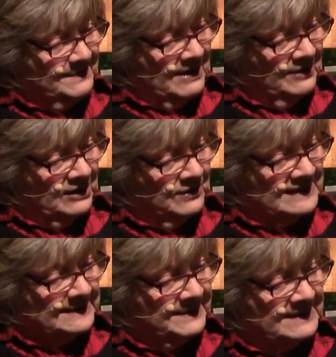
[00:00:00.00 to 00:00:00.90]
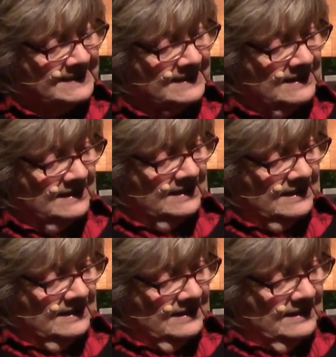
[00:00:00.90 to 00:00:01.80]
Merry Christmas!"
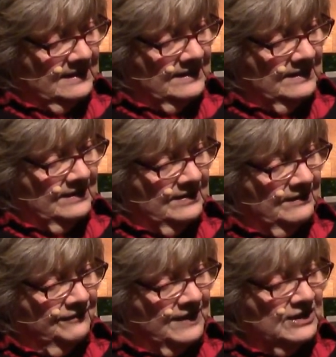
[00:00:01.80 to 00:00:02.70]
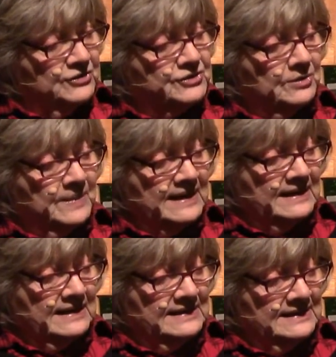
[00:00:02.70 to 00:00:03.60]
"The figures are ready,"
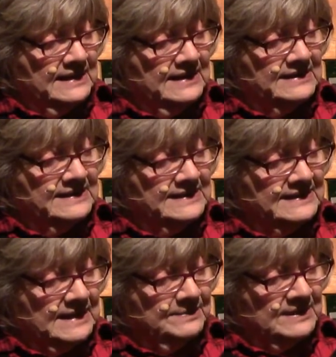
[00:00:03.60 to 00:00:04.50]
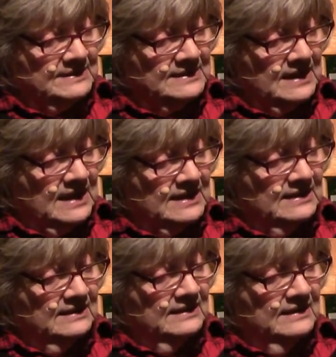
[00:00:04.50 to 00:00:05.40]
he said as he stepped inside.
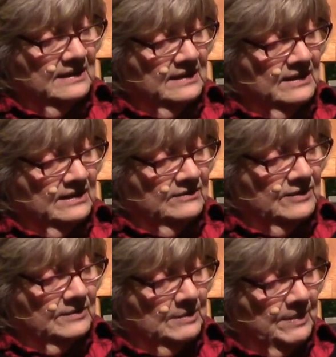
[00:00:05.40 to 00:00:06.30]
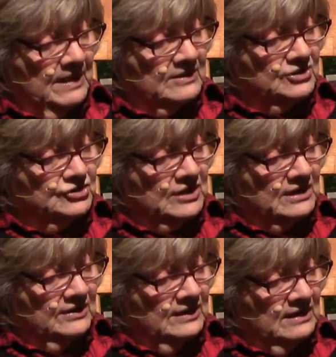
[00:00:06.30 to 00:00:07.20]
From the box,
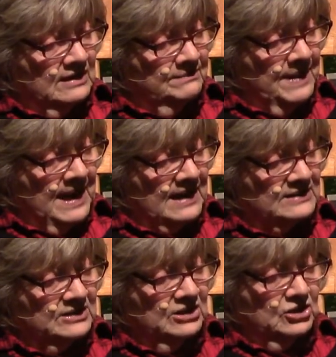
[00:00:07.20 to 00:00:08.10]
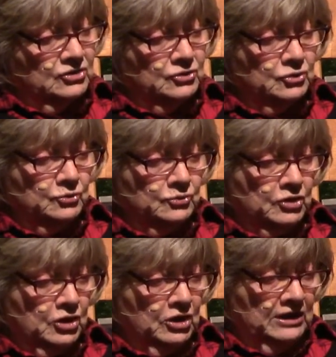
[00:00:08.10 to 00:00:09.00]
Jonathan unpacked 2
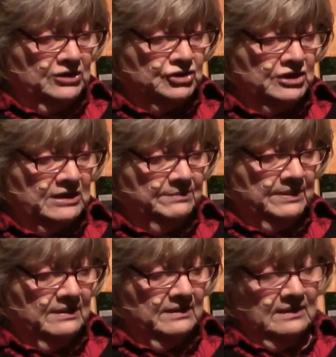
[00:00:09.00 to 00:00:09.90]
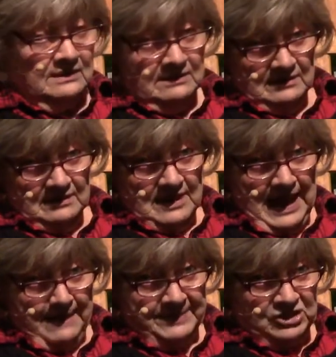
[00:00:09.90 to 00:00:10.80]
curly sheep,
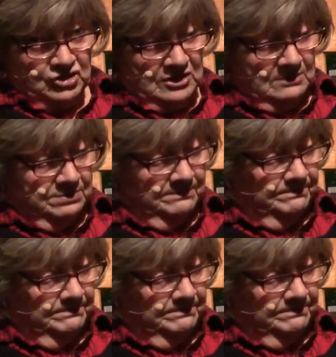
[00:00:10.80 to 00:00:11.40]
happy sheep,